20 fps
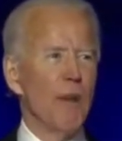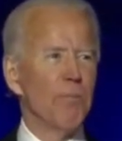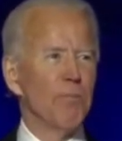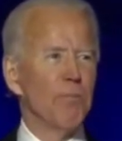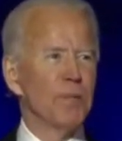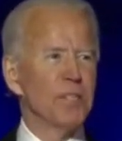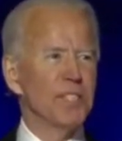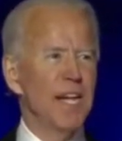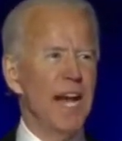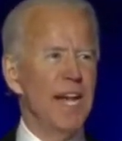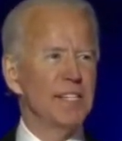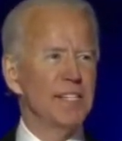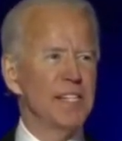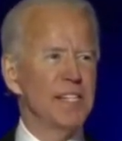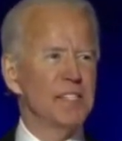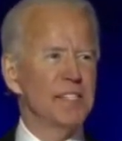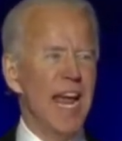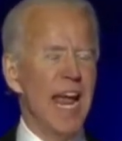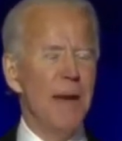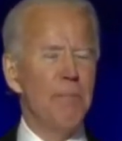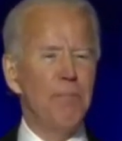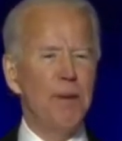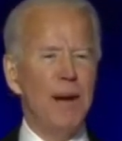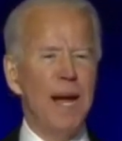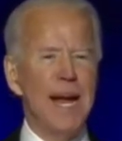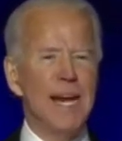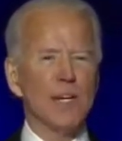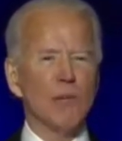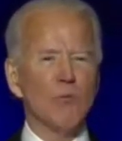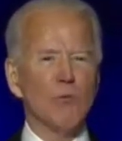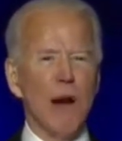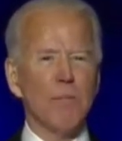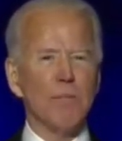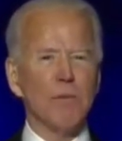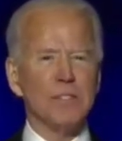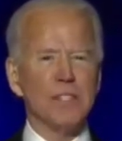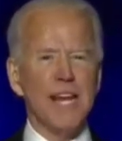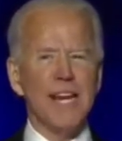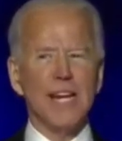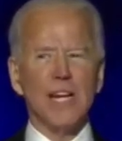represent this campaign to
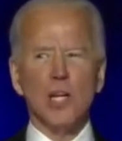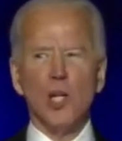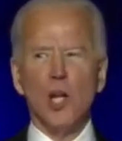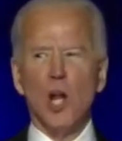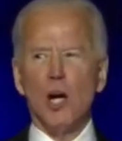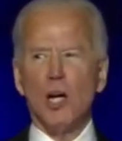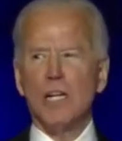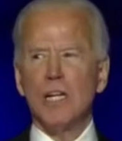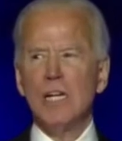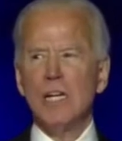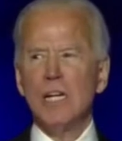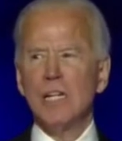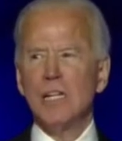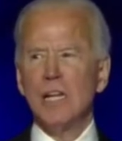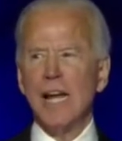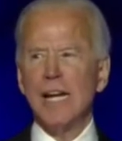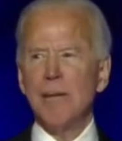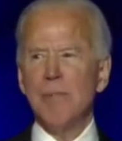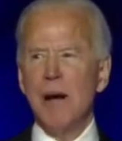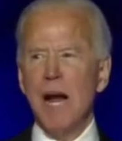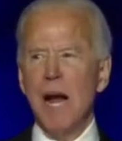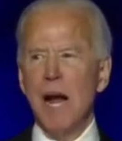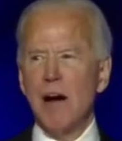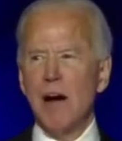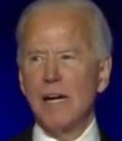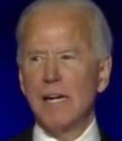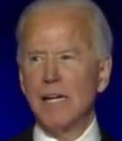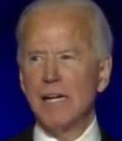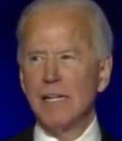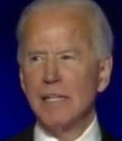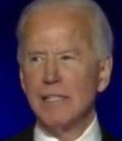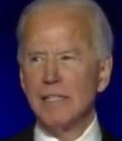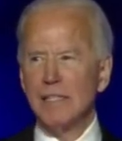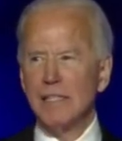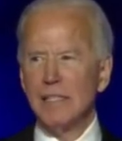represent and look like America.